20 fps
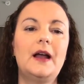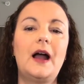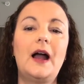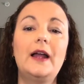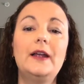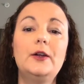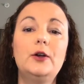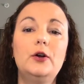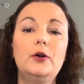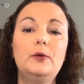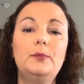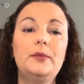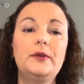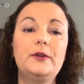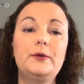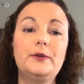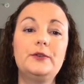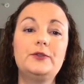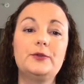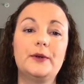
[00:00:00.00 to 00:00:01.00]
I hope
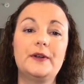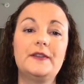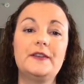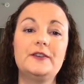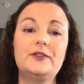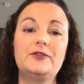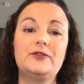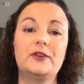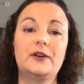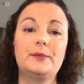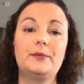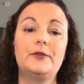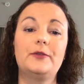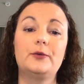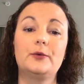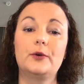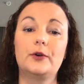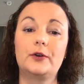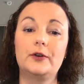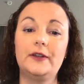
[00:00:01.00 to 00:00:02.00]
you enjoyed this trip
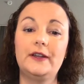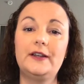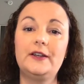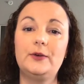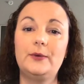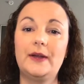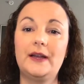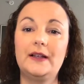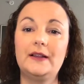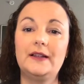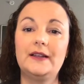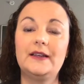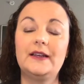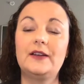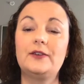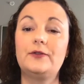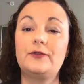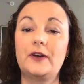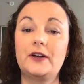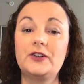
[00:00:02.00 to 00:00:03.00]
through early New England
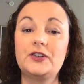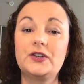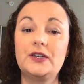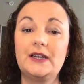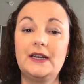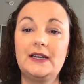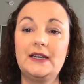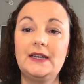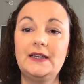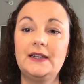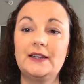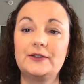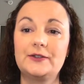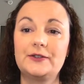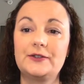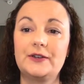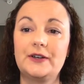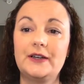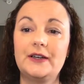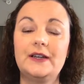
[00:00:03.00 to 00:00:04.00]
and French Canadian
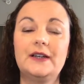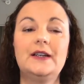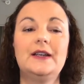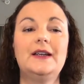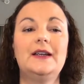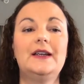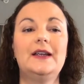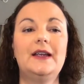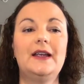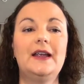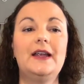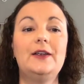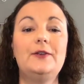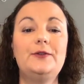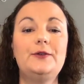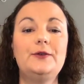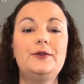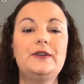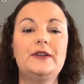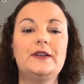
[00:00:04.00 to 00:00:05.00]
history.
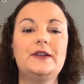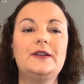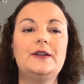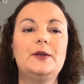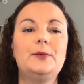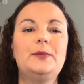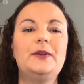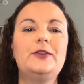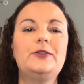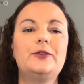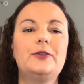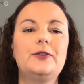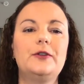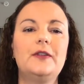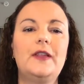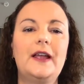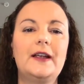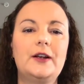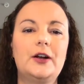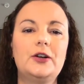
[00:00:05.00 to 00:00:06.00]
If you did, be sure to
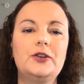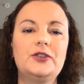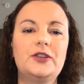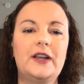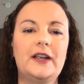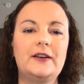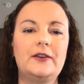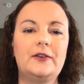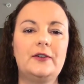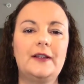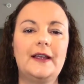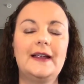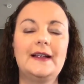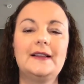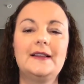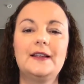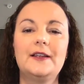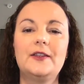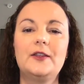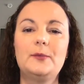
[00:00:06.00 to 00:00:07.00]
like our channel and
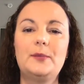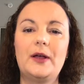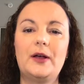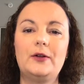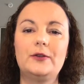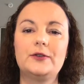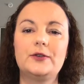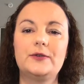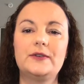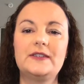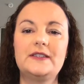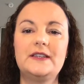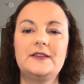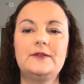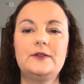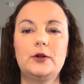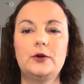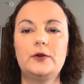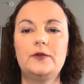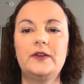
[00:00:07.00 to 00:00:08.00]
click the bell to receive
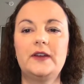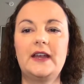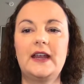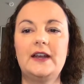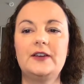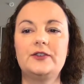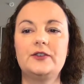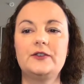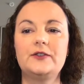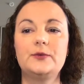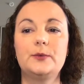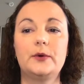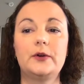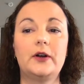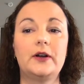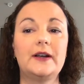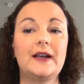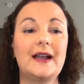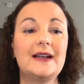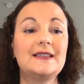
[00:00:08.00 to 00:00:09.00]
notifications when
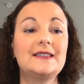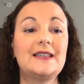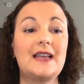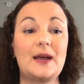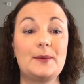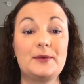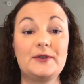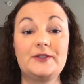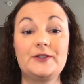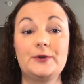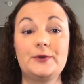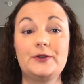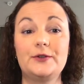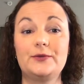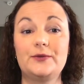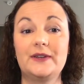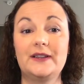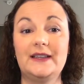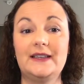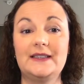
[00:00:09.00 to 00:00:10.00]
our next episode
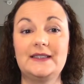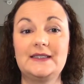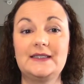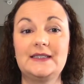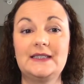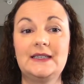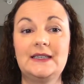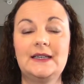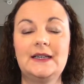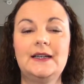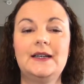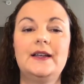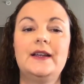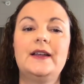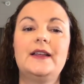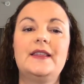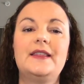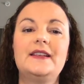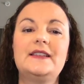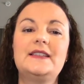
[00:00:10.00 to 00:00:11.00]
is released.
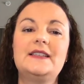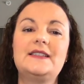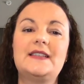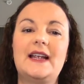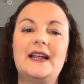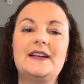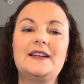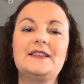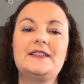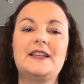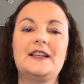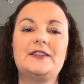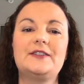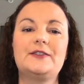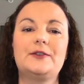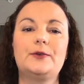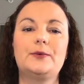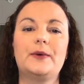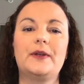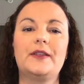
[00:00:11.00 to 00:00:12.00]
This is Anna
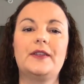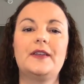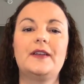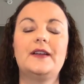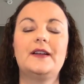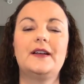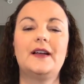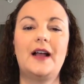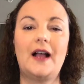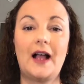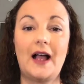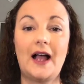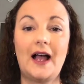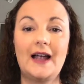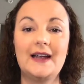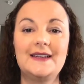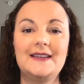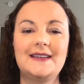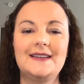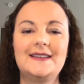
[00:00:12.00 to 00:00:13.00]
Sester with
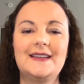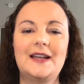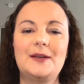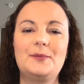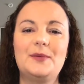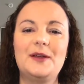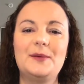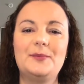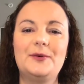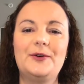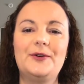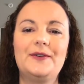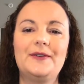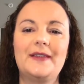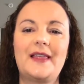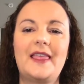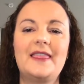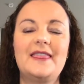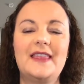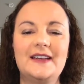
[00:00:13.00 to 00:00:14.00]
I Dig Dead People.
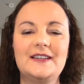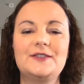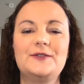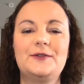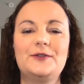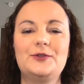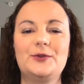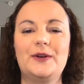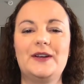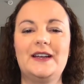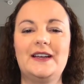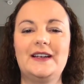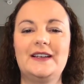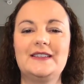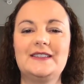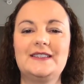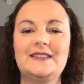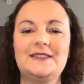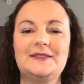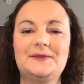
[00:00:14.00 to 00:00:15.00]
Thanks for joining
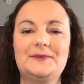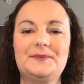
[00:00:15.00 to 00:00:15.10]
us.